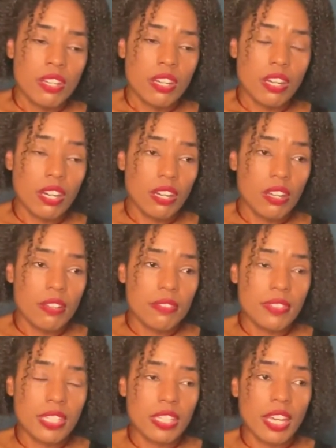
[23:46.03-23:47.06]
Uh,
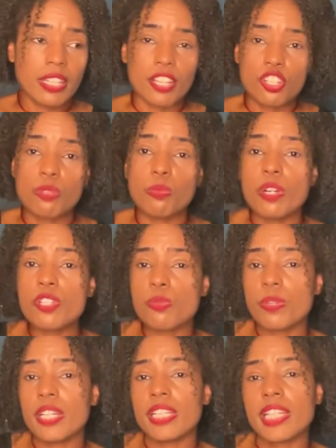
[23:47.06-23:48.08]
the election was
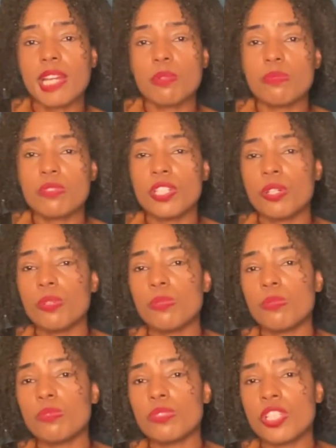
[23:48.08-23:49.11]
rigged, and, you
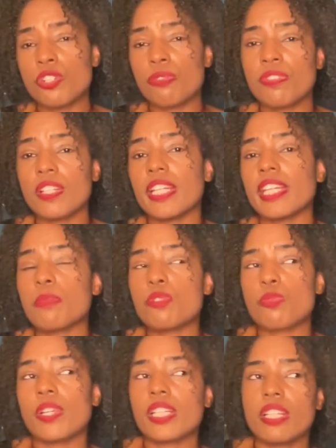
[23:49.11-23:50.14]
know, did you feel like it
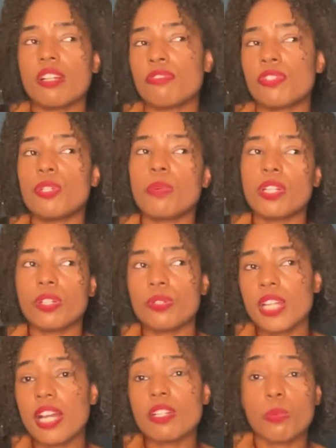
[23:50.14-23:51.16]
was rigged enough for you to want to go
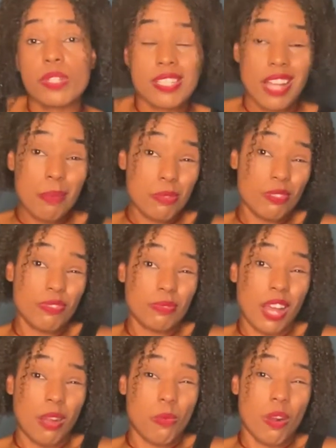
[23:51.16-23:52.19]
down, or what stopped you from
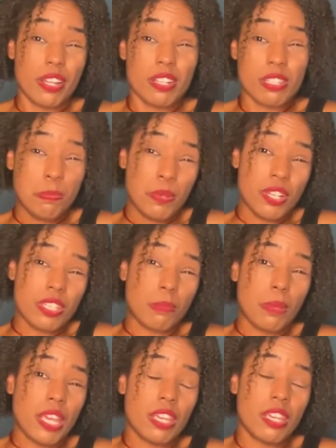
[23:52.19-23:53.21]
not wanting to
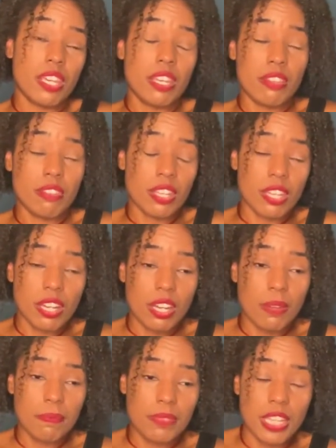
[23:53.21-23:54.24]
participate in the,
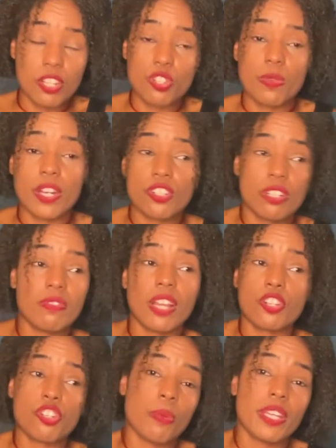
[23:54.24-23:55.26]
um, the insurrection, of
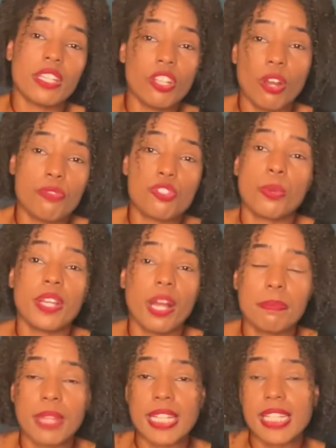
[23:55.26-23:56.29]
not showing, you know, showing
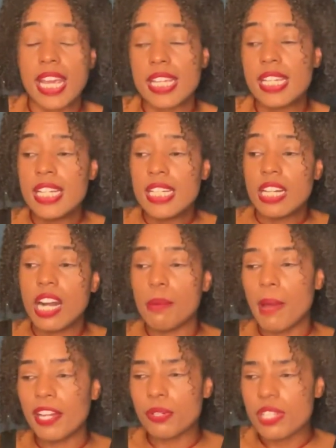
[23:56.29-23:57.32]
up that day? Um,
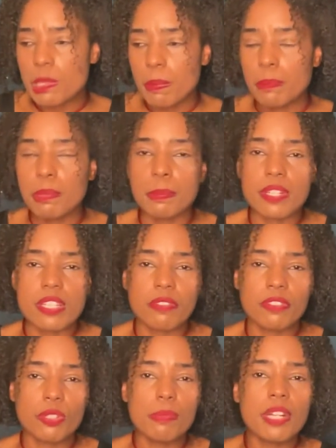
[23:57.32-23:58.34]
I don't expect people to
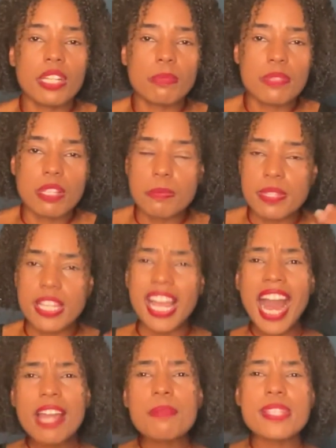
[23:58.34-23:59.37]
self-incriminate themselves by saying,
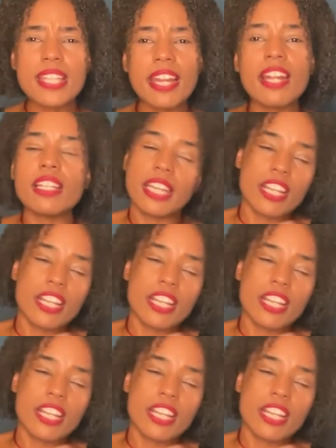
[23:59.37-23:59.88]
I was there. Like, I